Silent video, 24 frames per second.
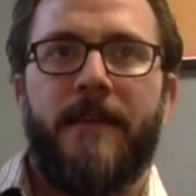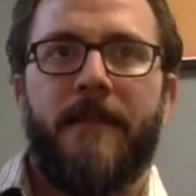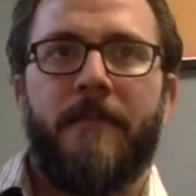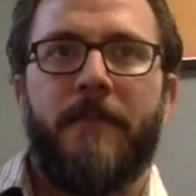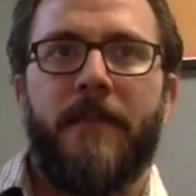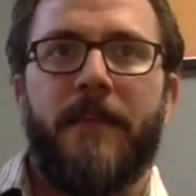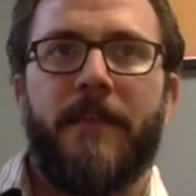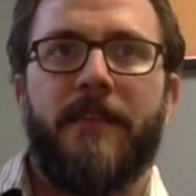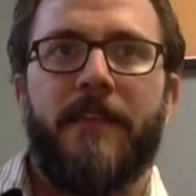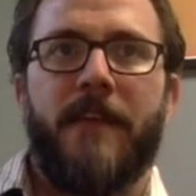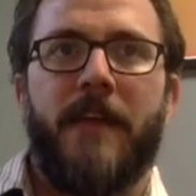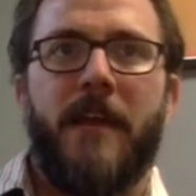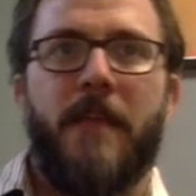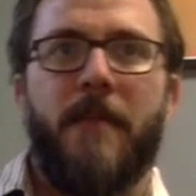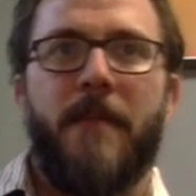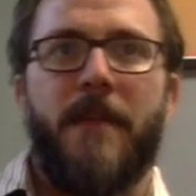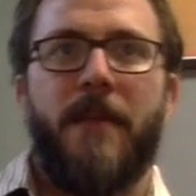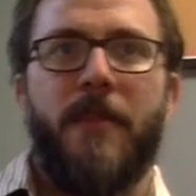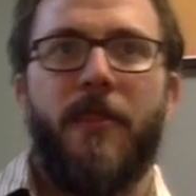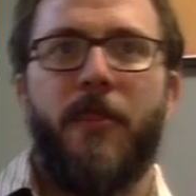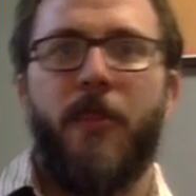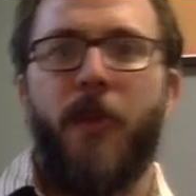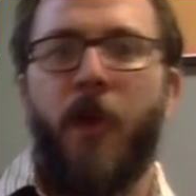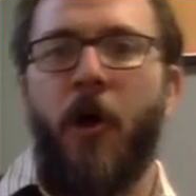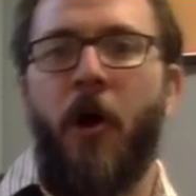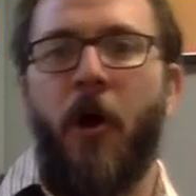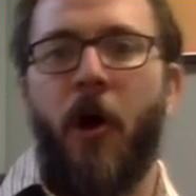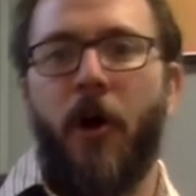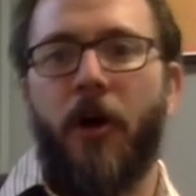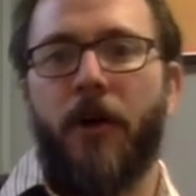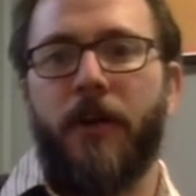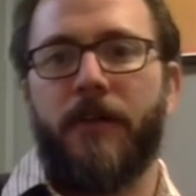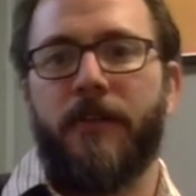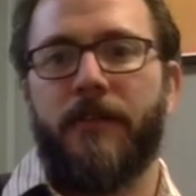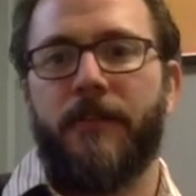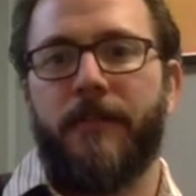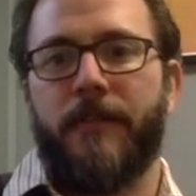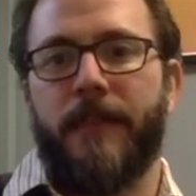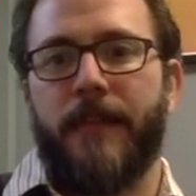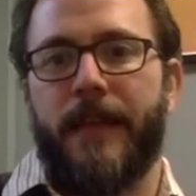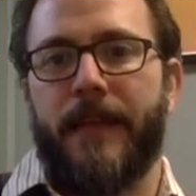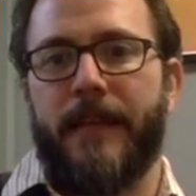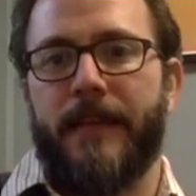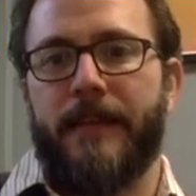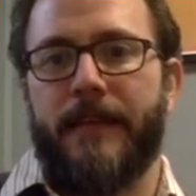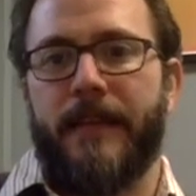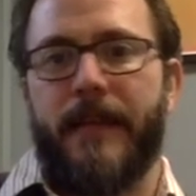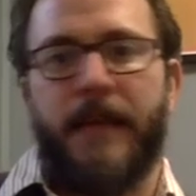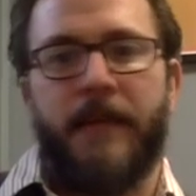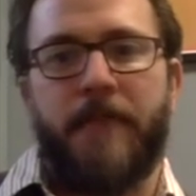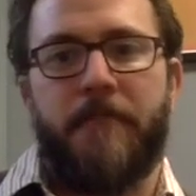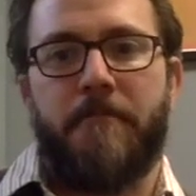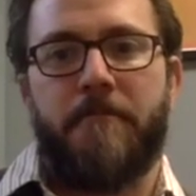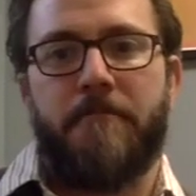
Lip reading: is going to be the hardest thing that